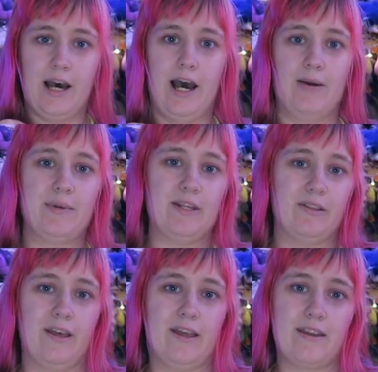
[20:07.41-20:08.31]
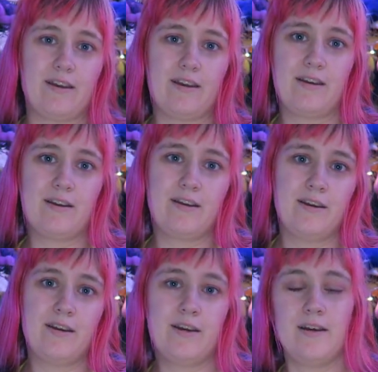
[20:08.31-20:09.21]
I mean, like,
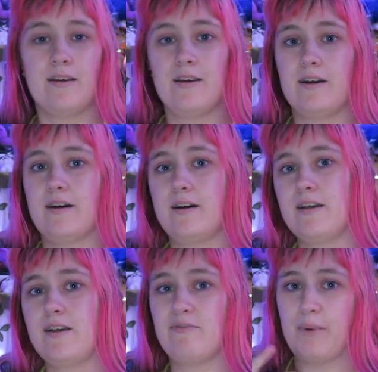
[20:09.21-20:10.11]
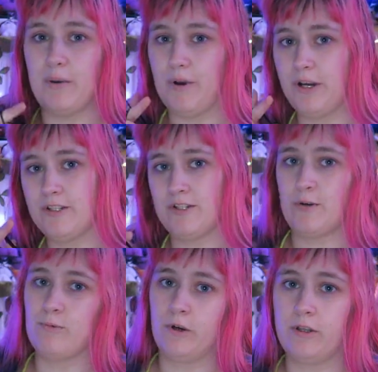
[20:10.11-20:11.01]
if my words
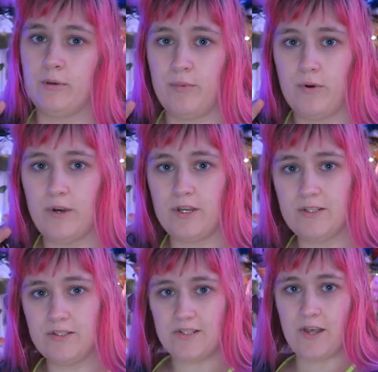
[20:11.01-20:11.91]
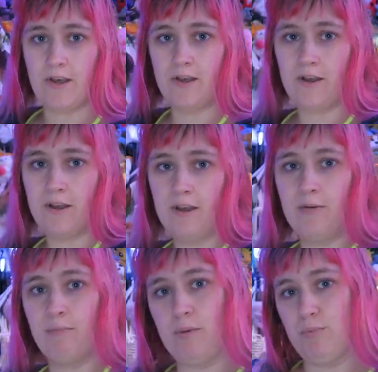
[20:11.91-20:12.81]
don't warn the boys,
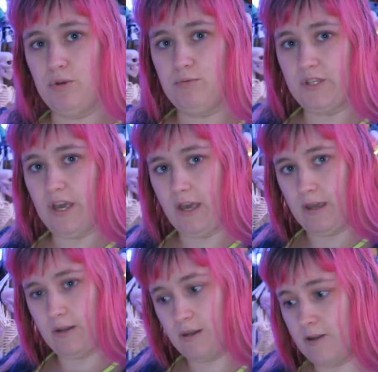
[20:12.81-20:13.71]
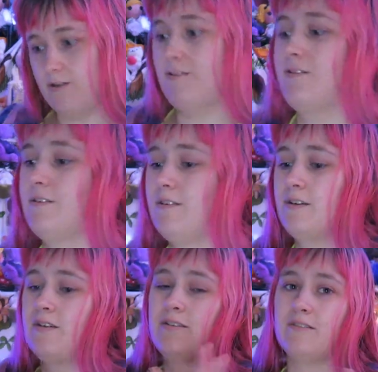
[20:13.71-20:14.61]
my boobs can,
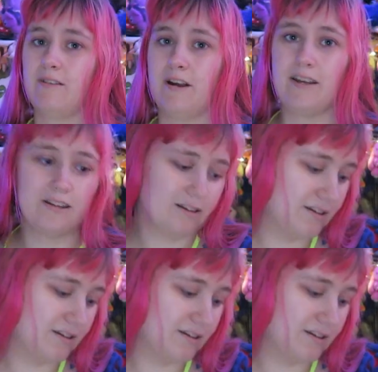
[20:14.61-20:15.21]
right?